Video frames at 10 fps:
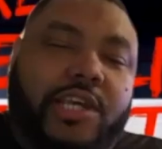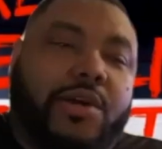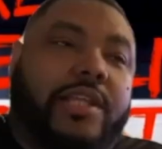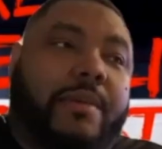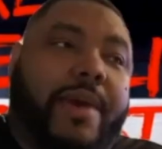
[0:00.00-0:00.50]

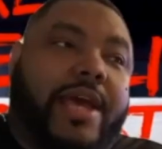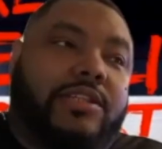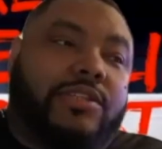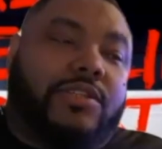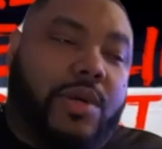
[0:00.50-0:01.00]
get that
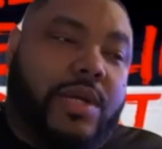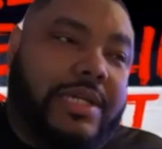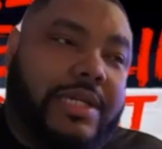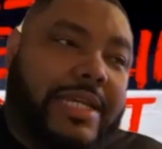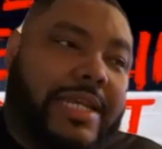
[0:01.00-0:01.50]
match. So he,
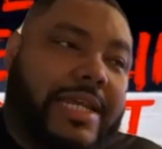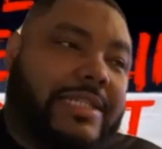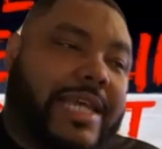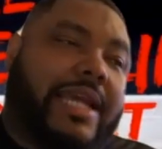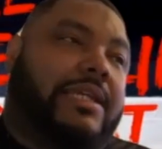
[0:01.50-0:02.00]
he
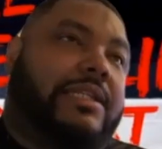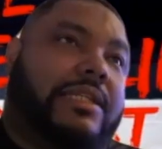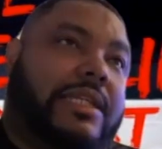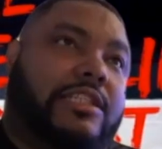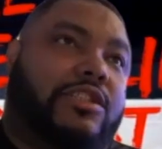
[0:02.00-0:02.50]
didn't technically
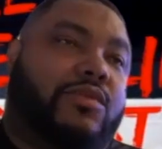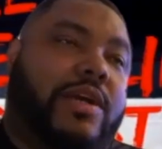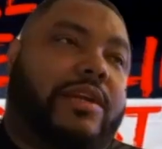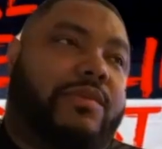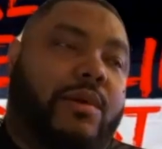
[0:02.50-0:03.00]
need to
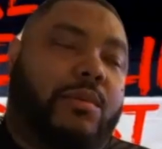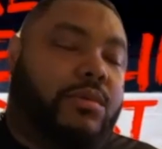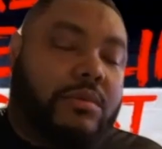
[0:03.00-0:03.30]
win the Rumble.